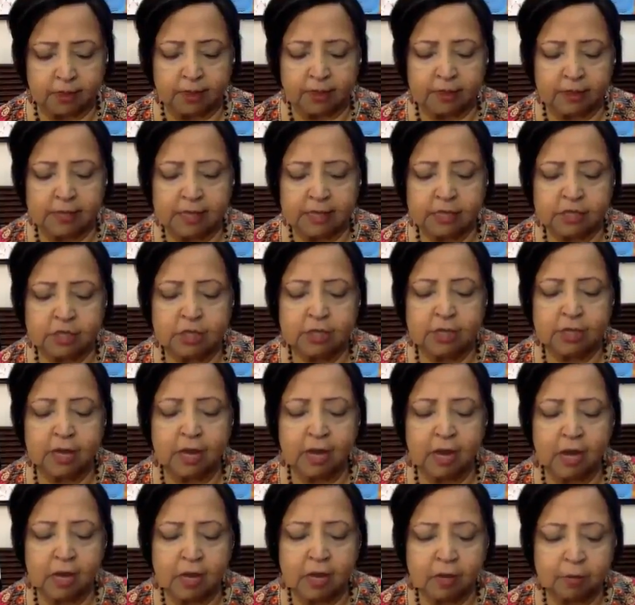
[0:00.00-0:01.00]
It actually
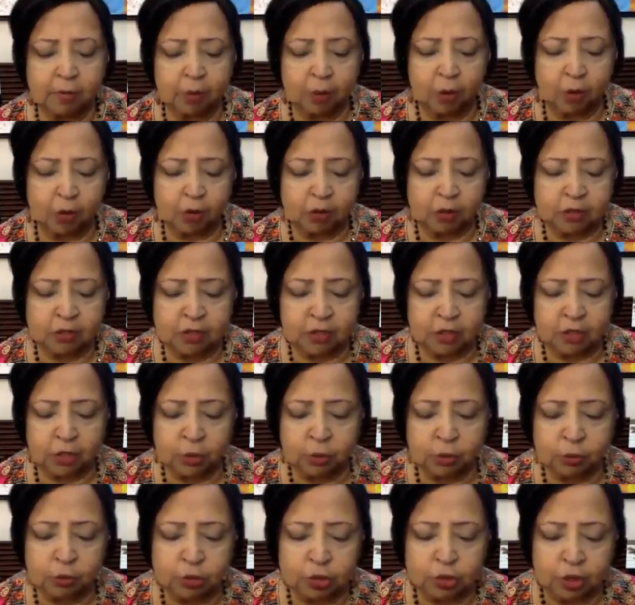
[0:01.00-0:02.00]
unblocks the
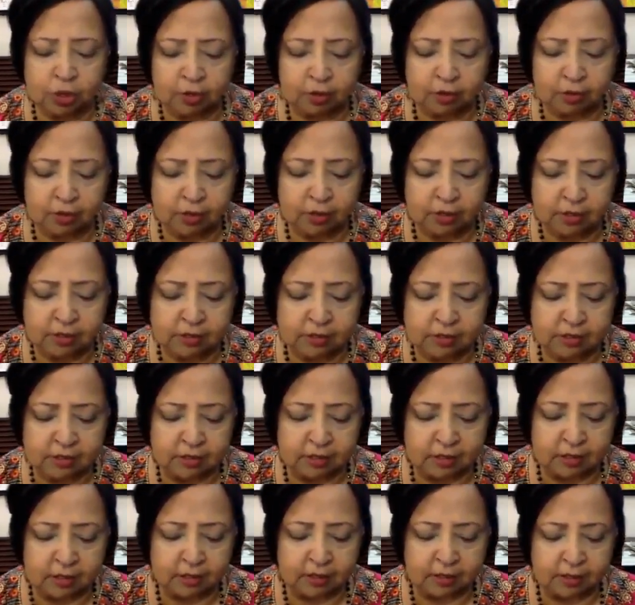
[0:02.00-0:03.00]
new chakras
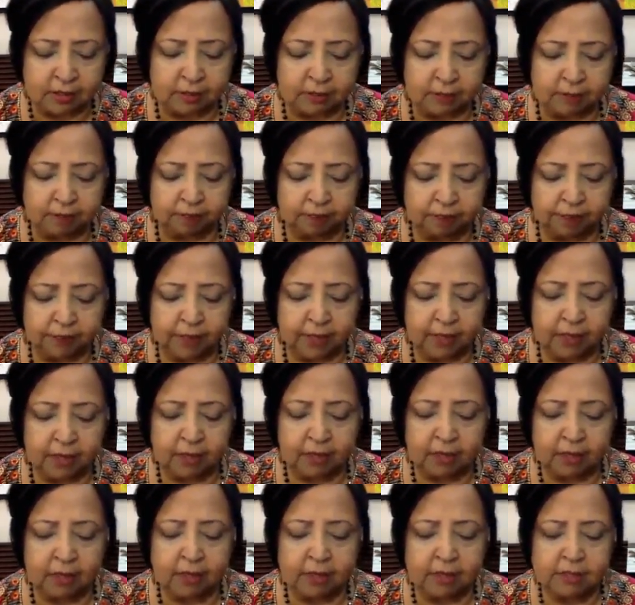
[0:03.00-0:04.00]
and
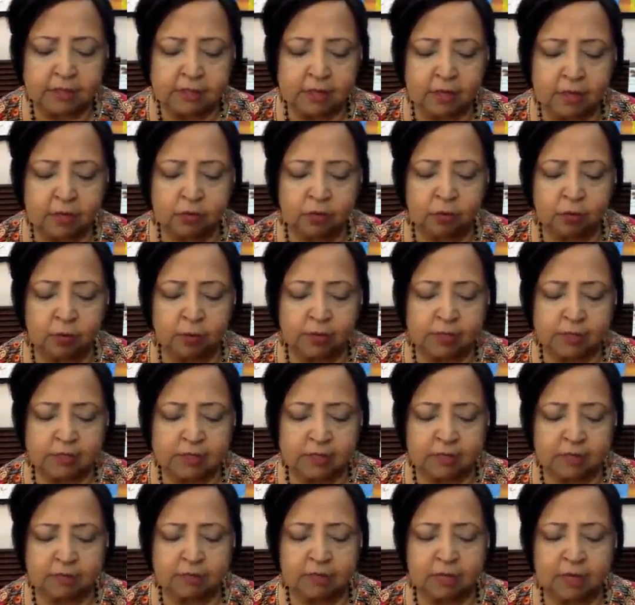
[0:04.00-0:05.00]
clears out the ones
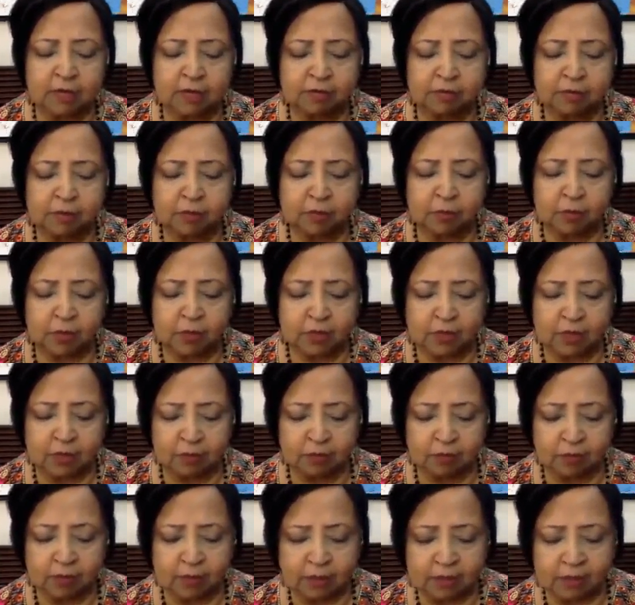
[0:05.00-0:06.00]
that we have been working
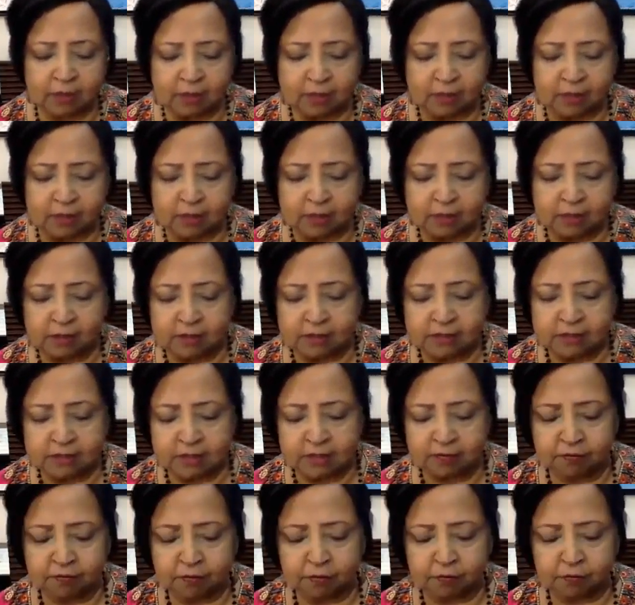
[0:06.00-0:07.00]
with, the
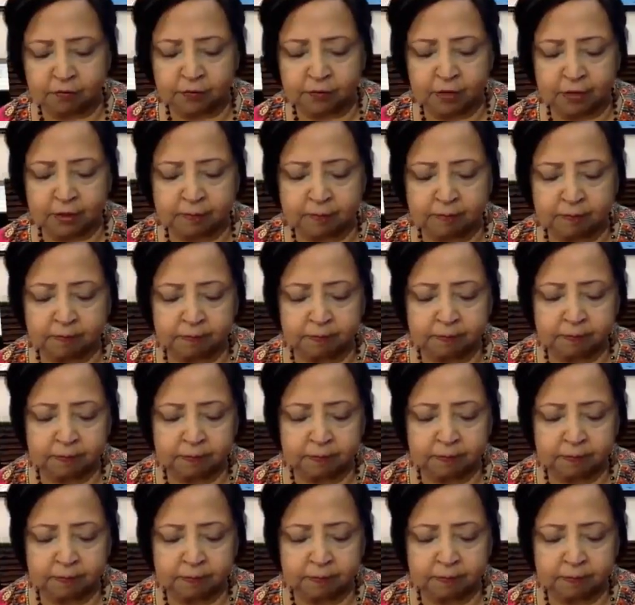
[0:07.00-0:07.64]
7 of them.